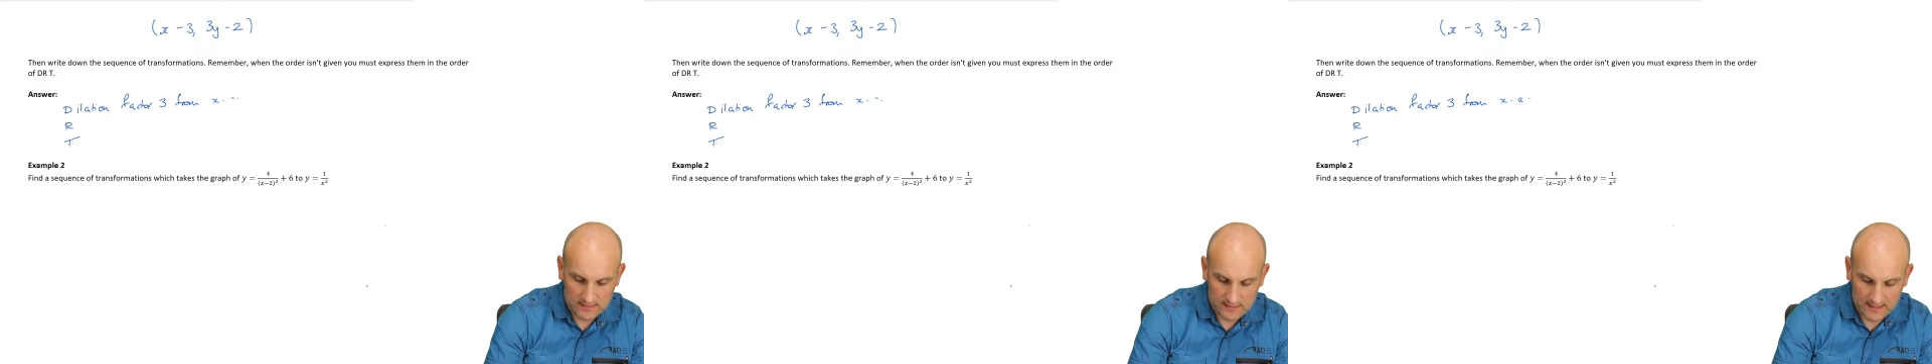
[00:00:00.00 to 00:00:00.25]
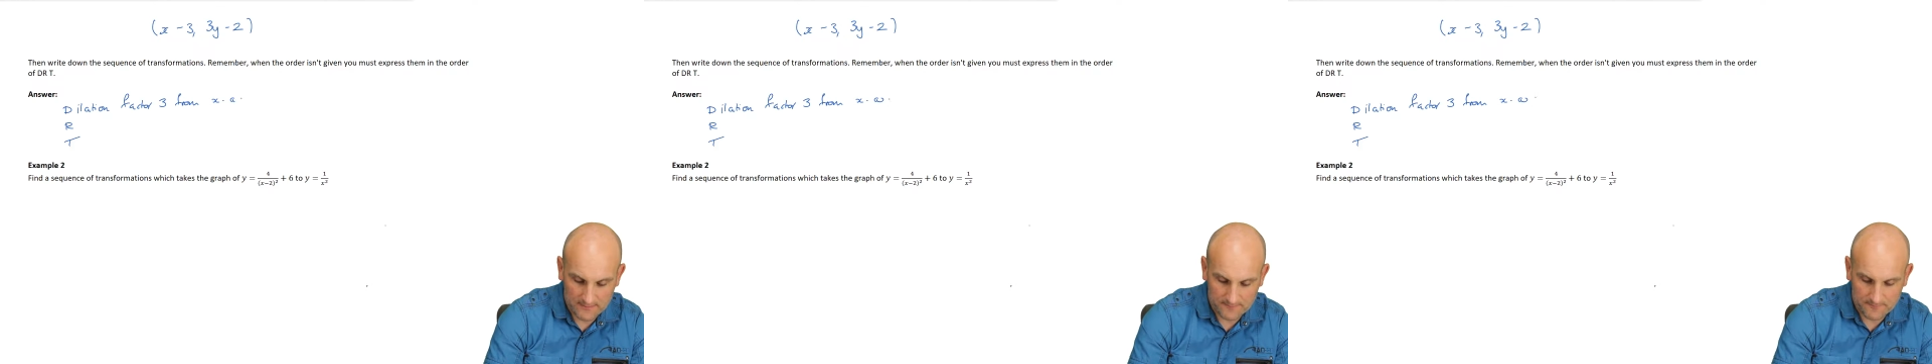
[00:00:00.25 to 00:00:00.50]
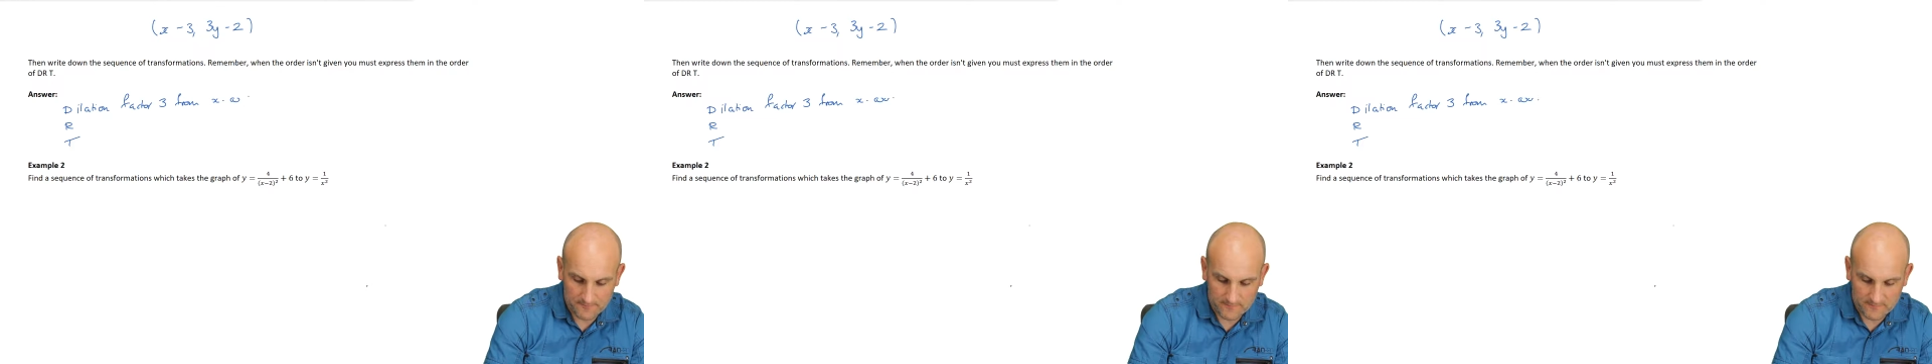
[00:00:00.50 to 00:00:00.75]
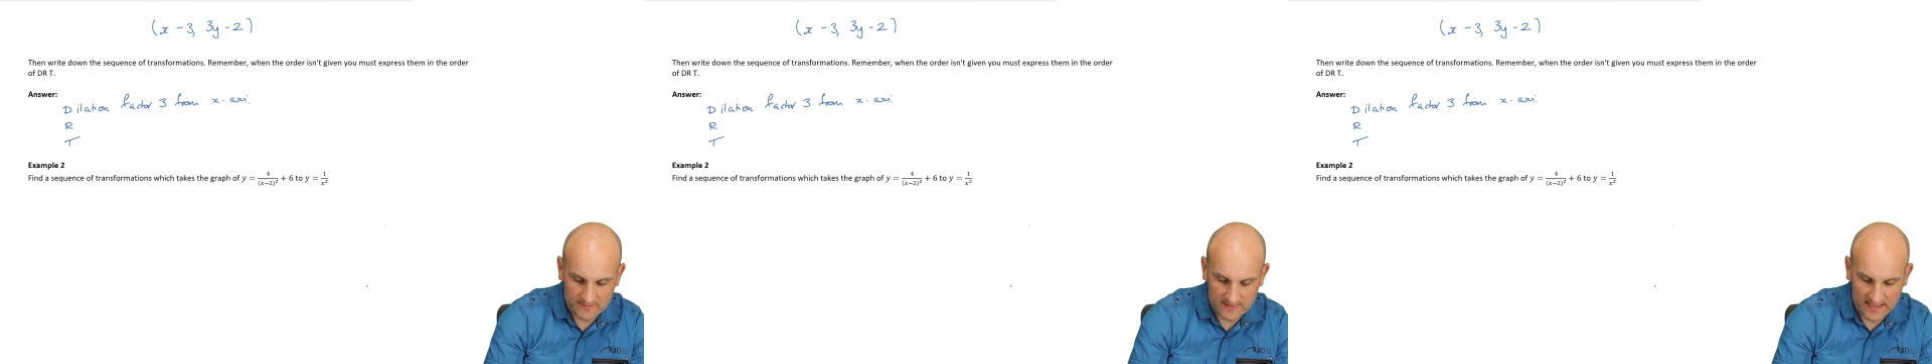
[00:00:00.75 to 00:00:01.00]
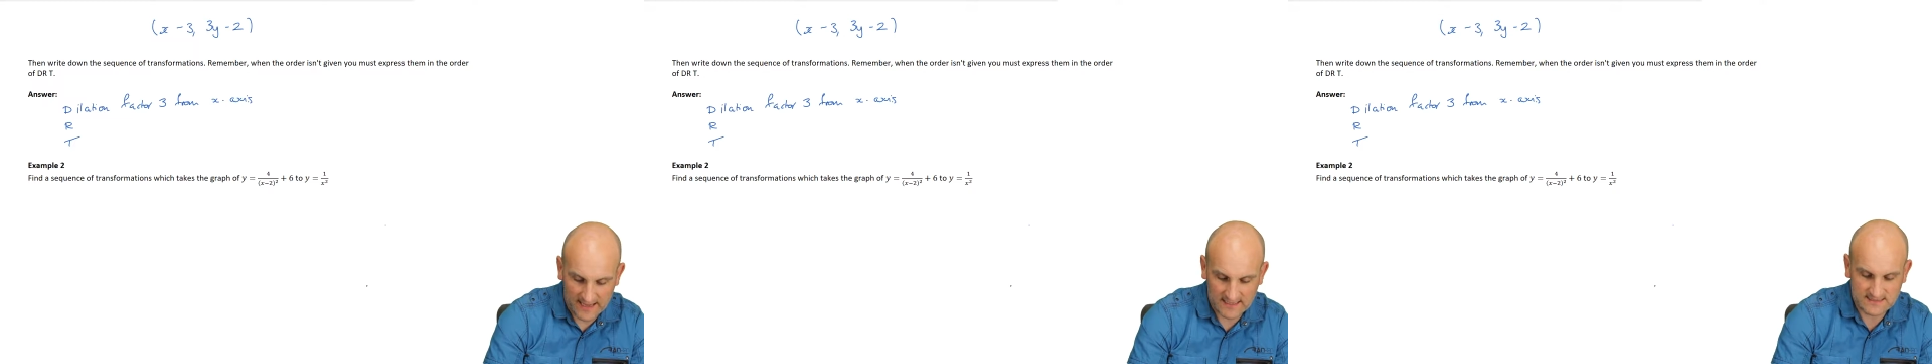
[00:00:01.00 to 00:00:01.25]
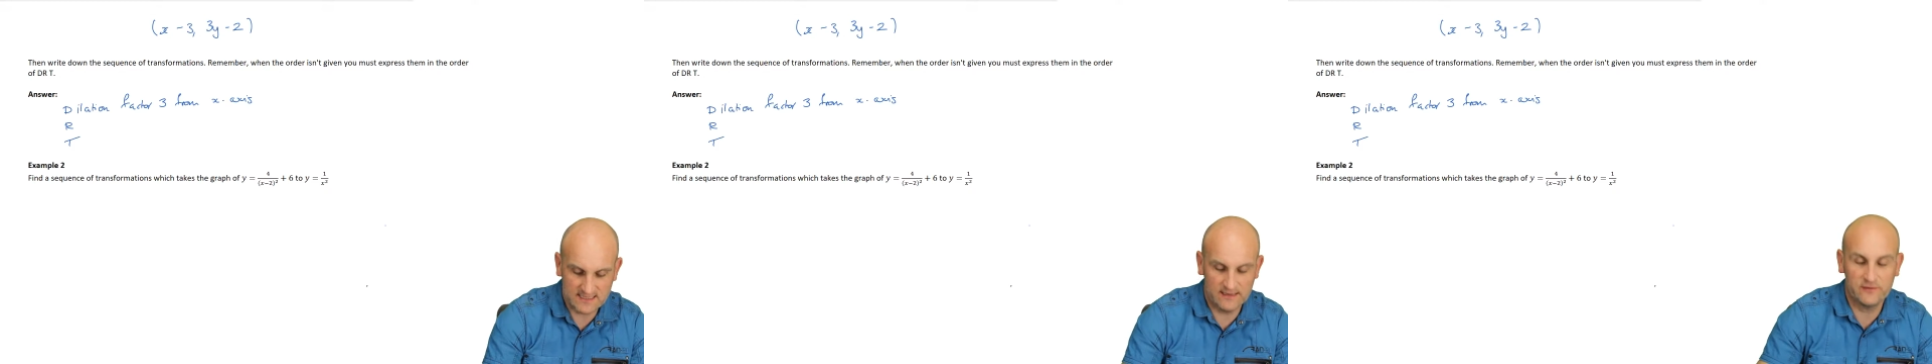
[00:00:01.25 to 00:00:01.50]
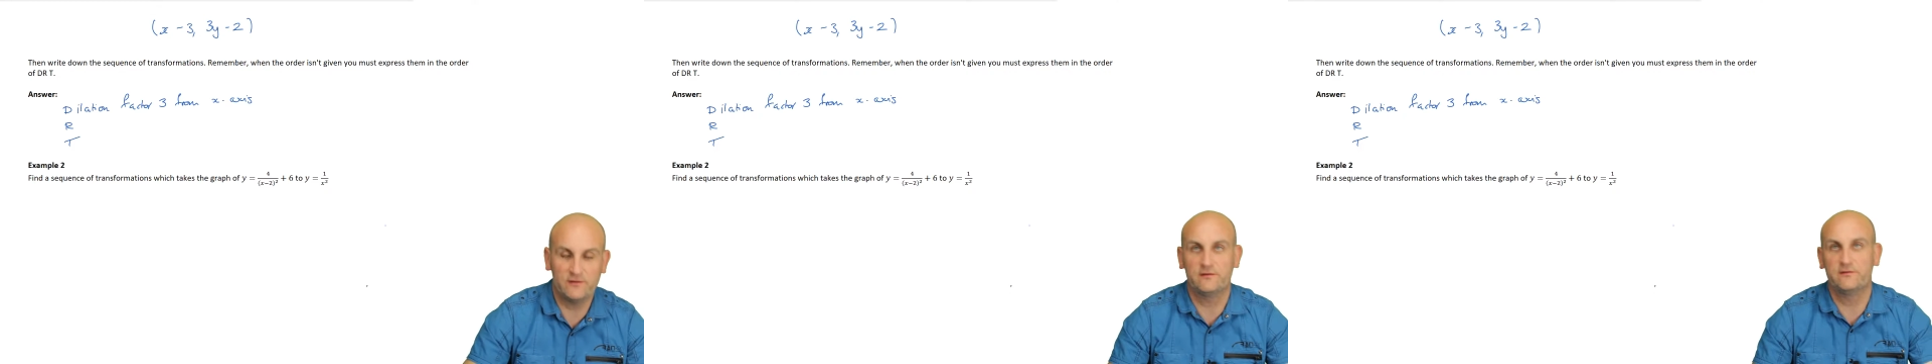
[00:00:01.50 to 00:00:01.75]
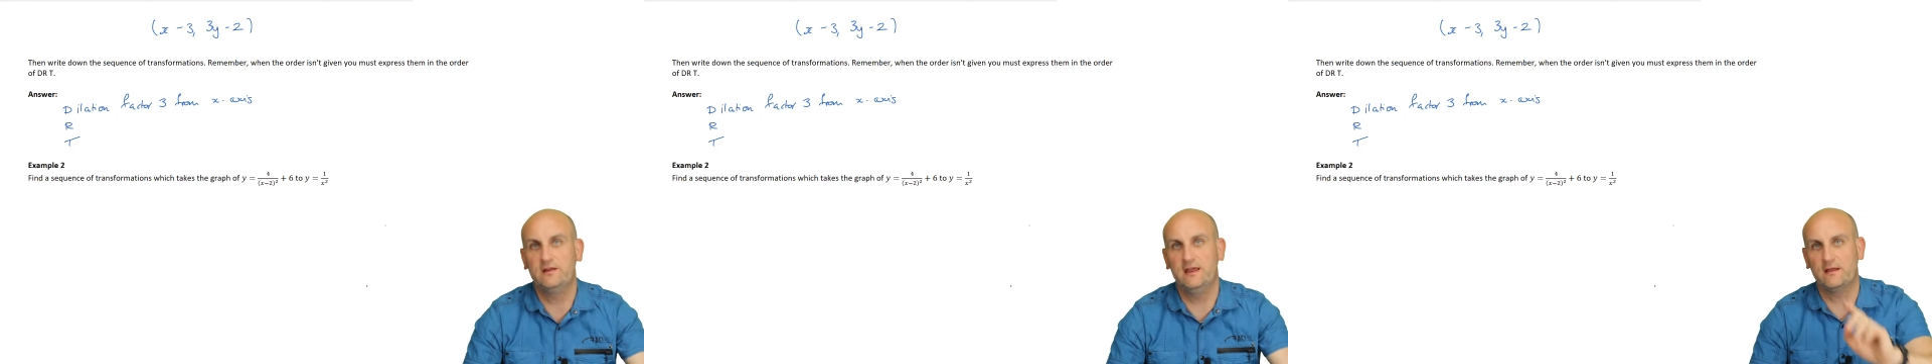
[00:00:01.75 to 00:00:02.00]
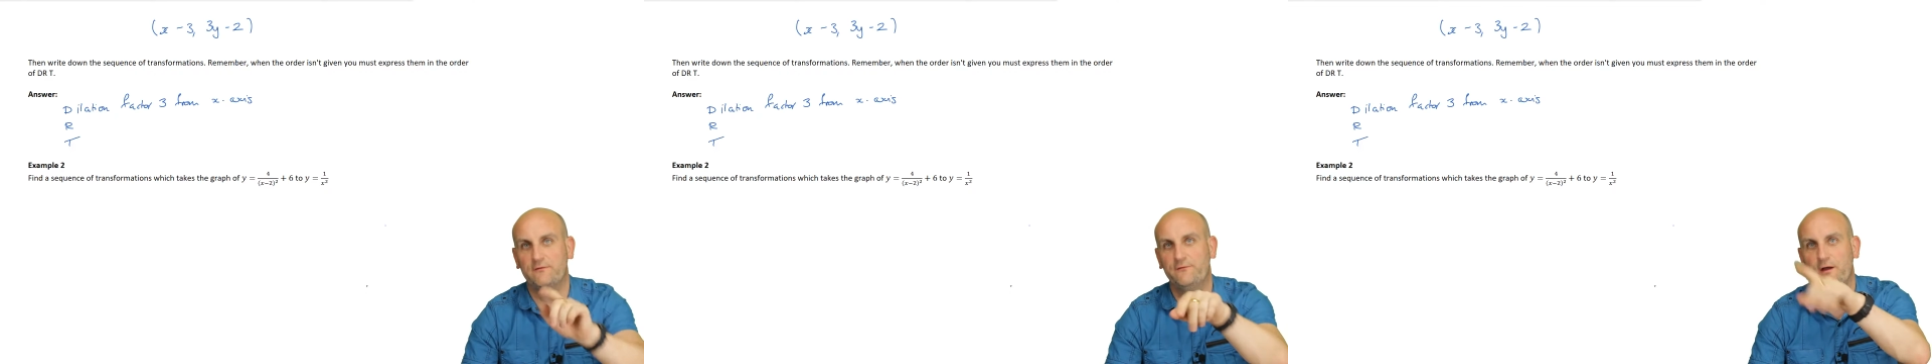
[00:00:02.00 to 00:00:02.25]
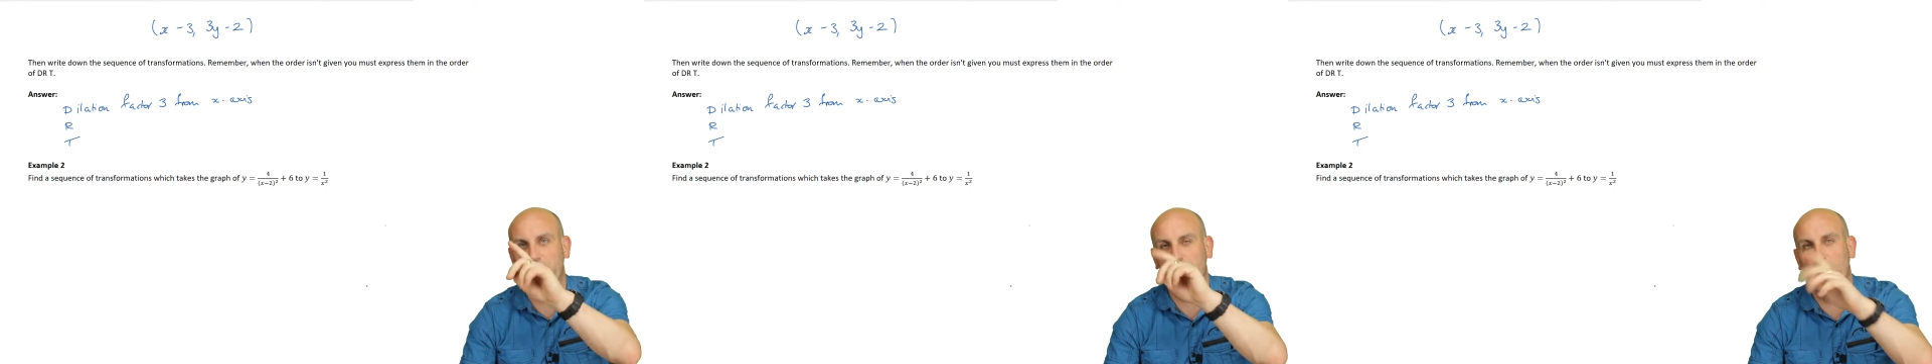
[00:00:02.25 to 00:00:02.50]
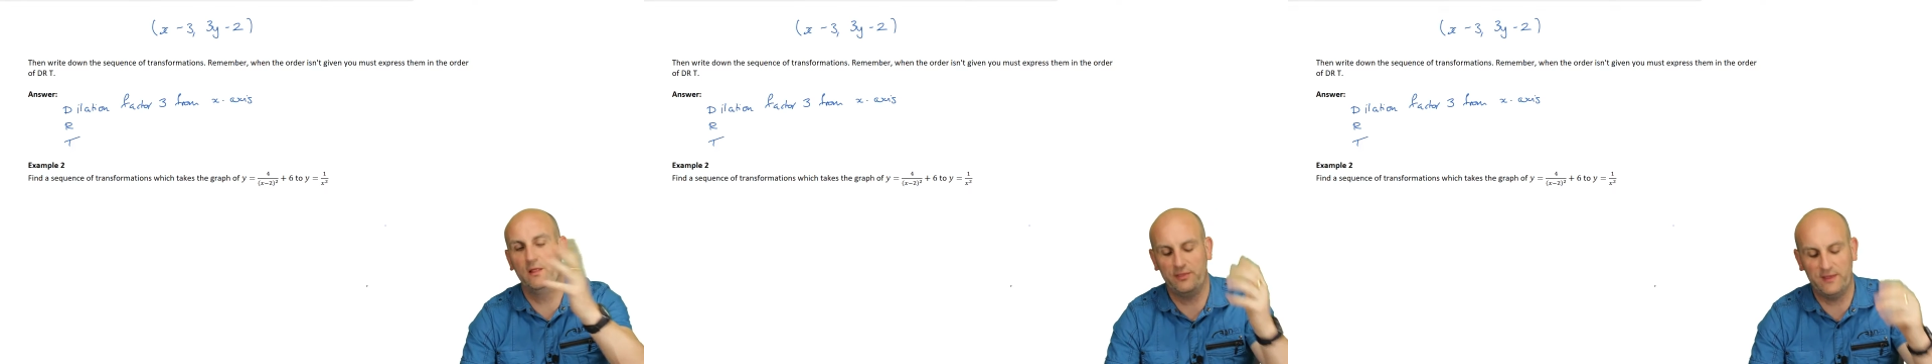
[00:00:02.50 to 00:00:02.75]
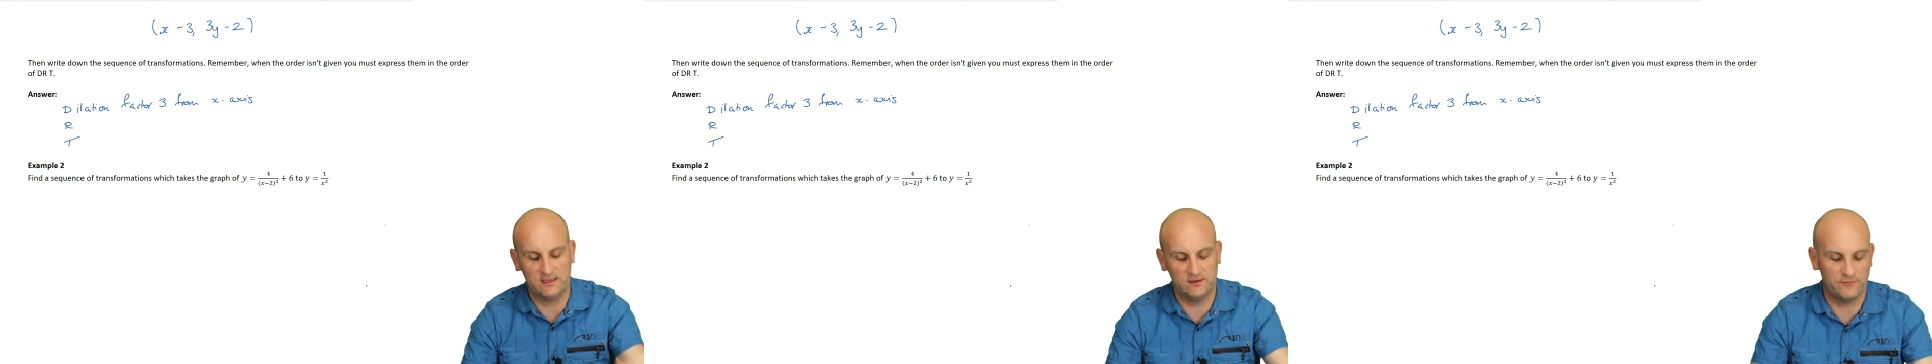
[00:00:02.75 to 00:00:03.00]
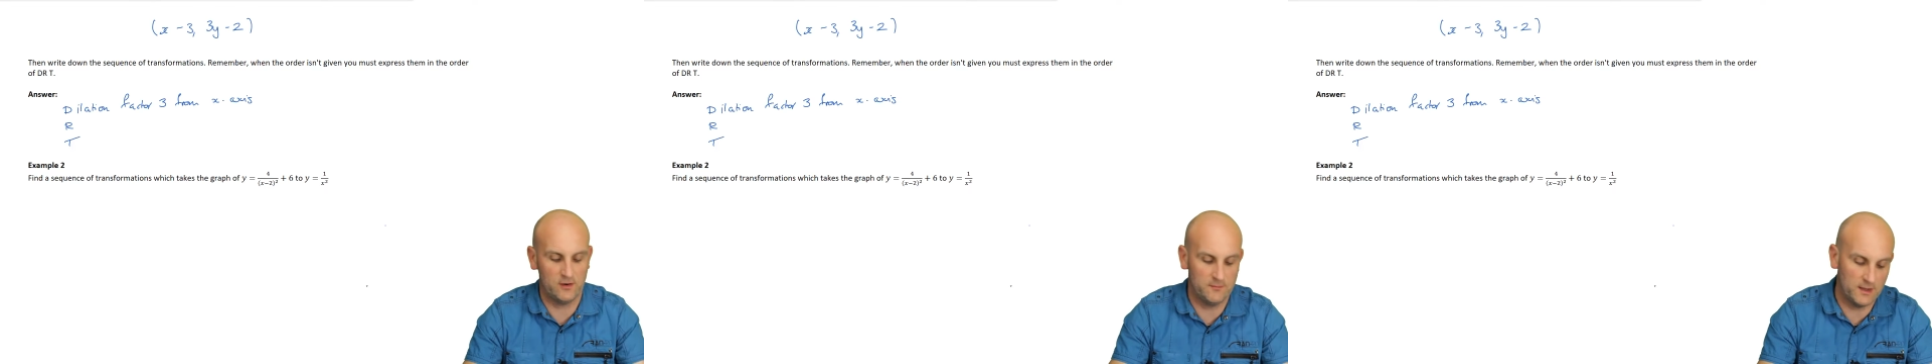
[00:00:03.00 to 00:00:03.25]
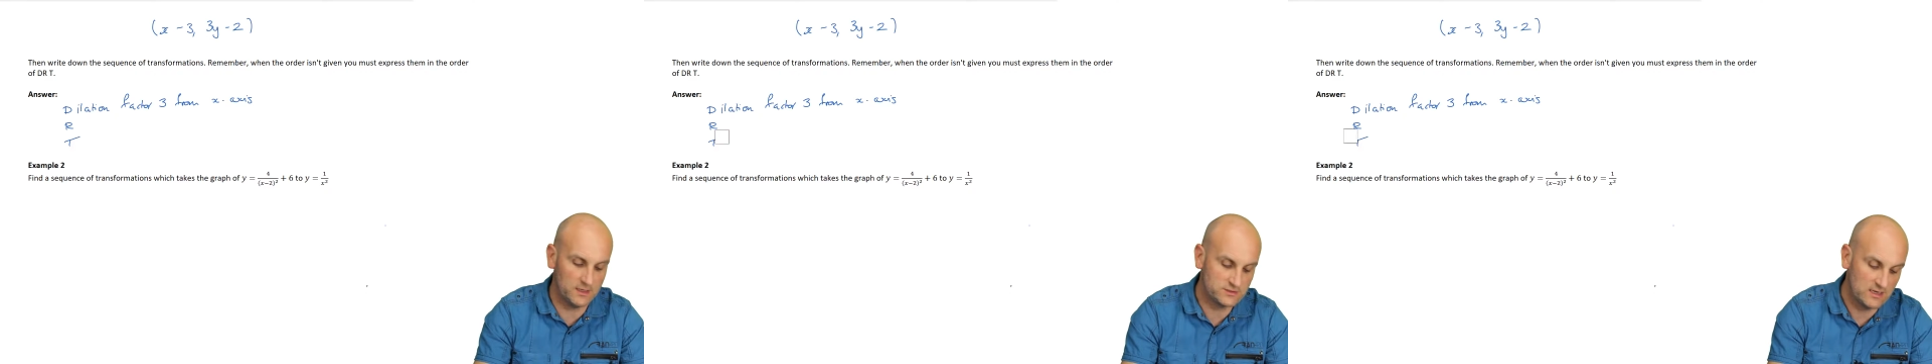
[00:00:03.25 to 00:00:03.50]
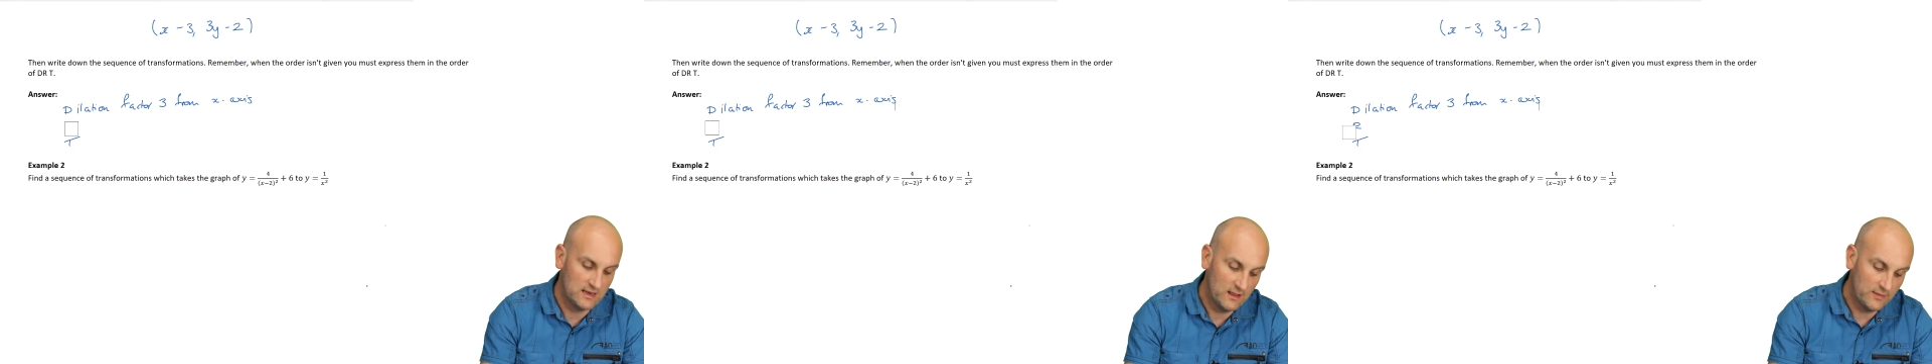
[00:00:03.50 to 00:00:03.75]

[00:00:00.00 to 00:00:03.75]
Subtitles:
Yep, the x-axis. Tick, first one, thank you very much.